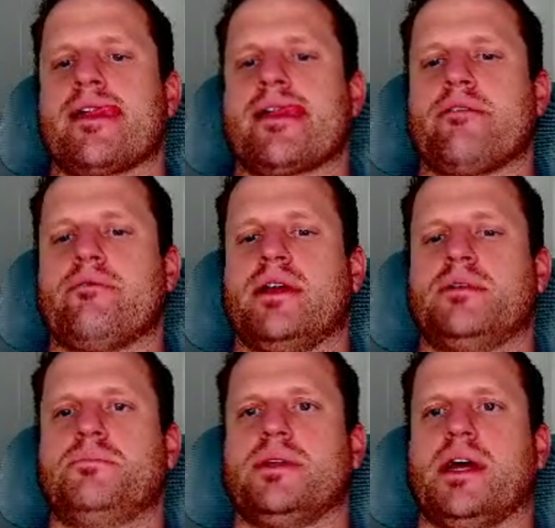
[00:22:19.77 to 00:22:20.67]
Red
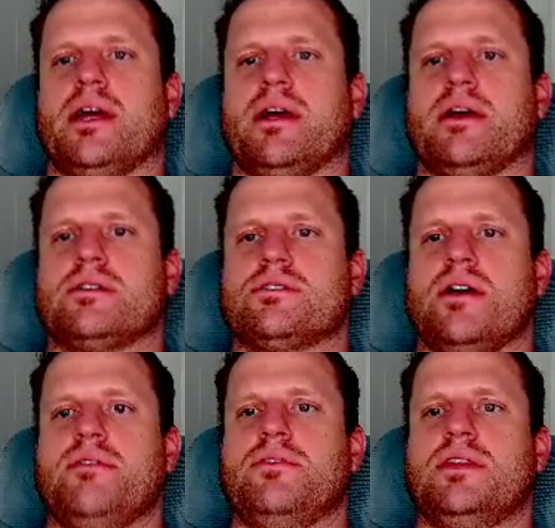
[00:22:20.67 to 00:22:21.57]
player. So
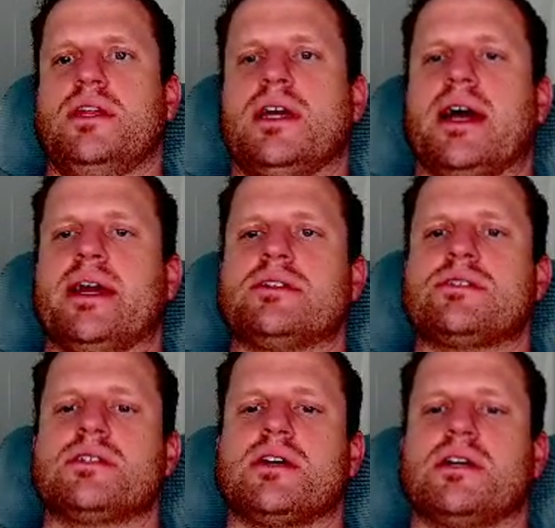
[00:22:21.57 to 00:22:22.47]
everything, I guess
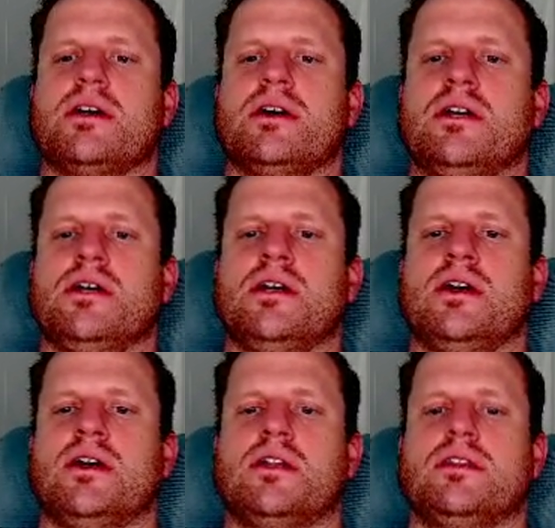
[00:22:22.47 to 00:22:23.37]
the
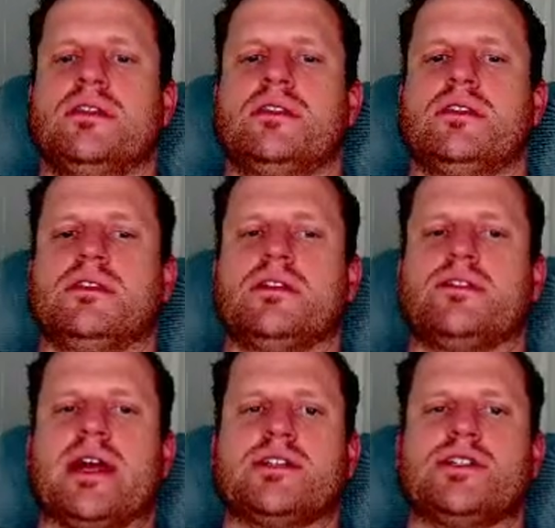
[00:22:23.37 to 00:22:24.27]

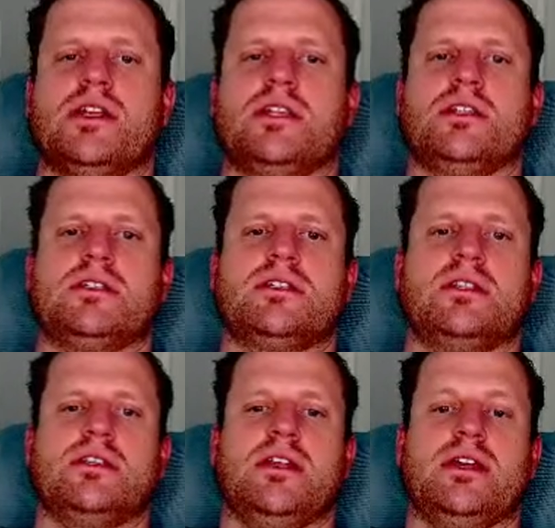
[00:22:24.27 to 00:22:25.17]
direction
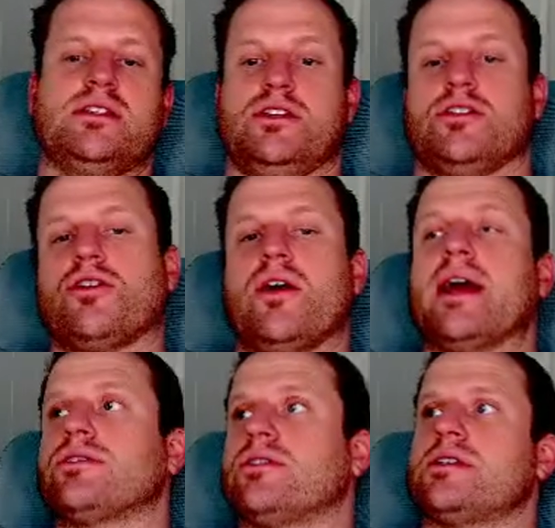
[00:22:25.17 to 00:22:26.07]
is either correct
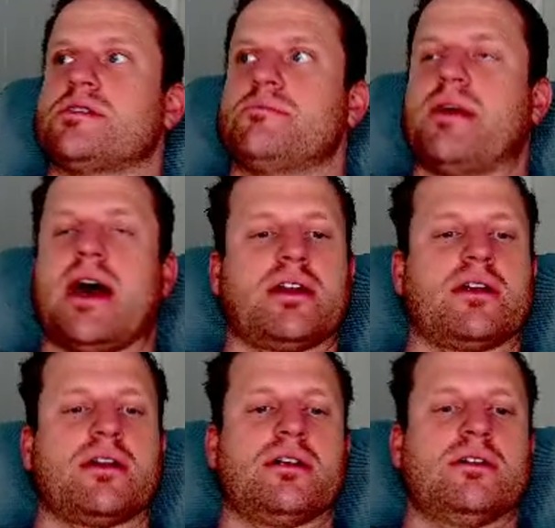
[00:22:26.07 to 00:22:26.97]
or it doesn't
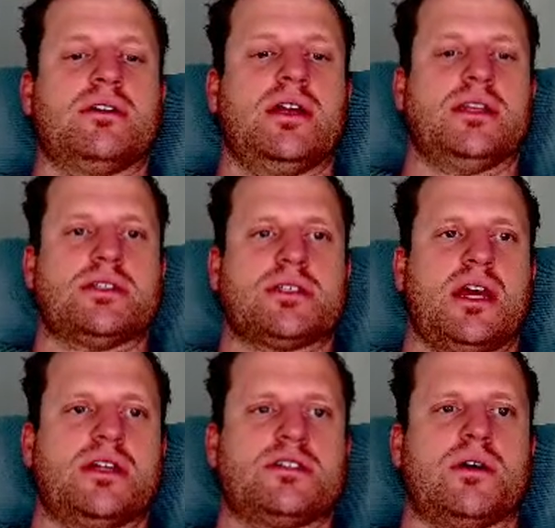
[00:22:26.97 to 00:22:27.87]
matter in this
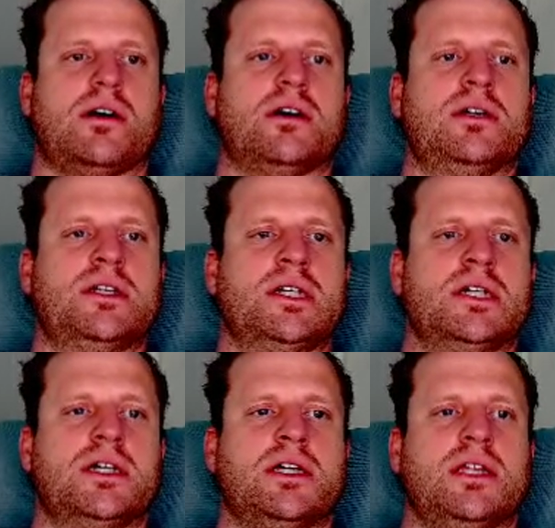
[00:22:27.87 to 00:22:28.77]
case. Well,
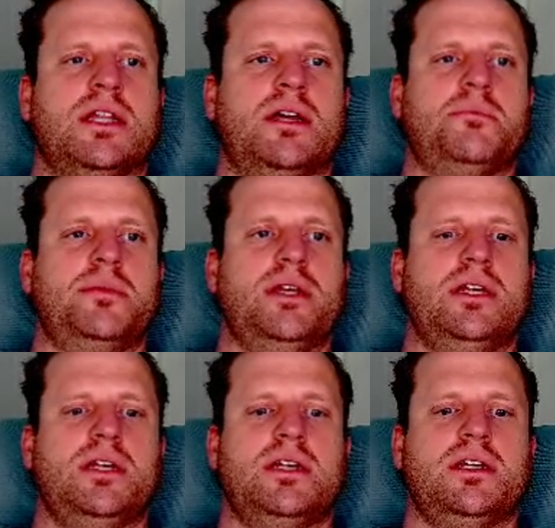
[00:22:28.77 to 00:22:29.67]

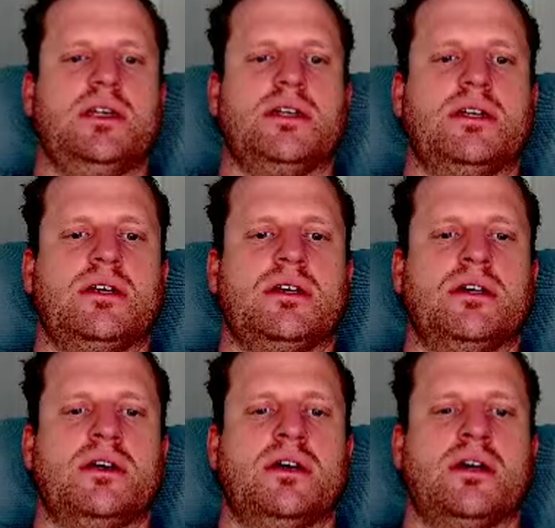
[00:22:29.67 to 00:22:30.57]
I'm
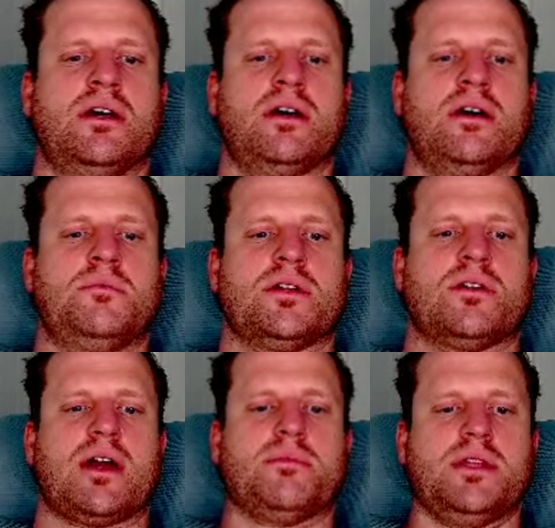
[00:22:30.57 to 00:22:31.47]
gonna
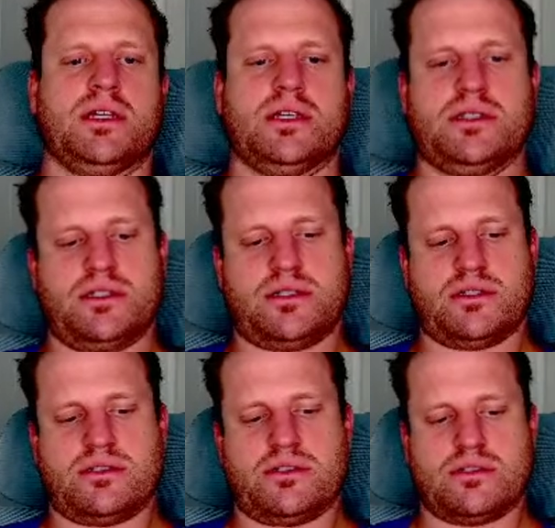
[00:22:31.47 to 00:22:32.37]
grab these.
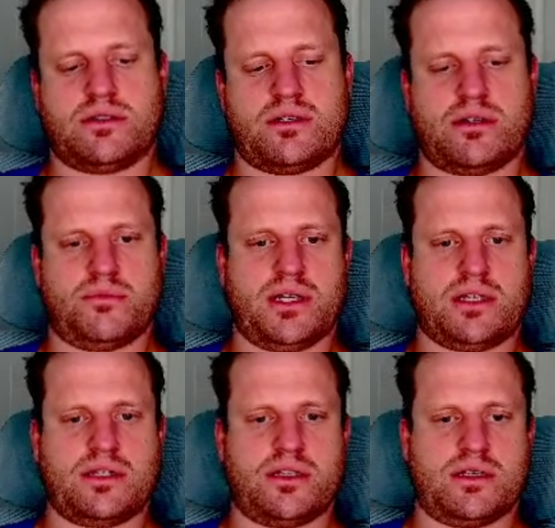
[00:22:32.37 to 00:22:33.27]
I'll make
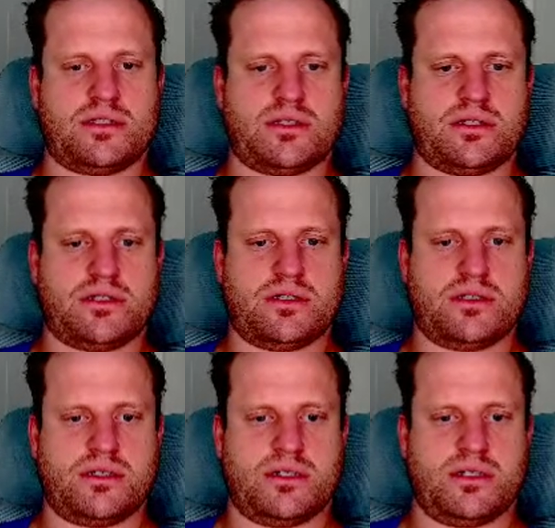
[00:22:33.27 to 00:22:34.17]
this
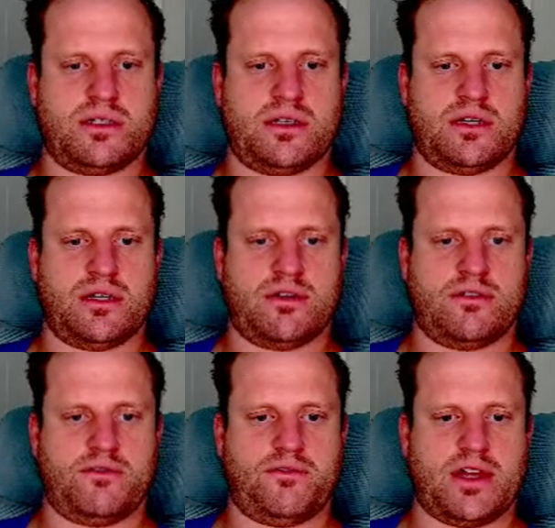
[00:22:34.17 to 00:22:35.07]

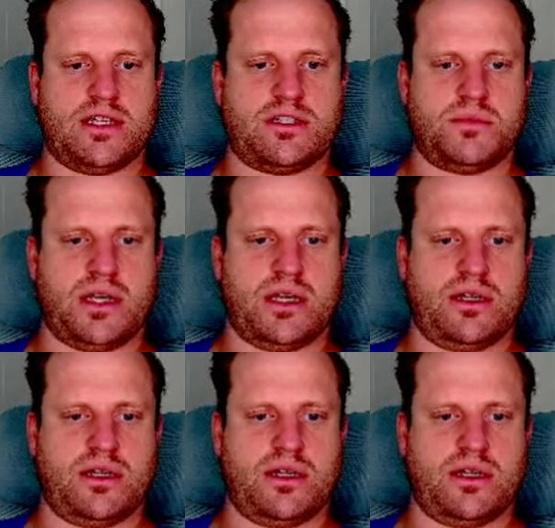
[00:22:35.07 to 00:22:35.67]
face me.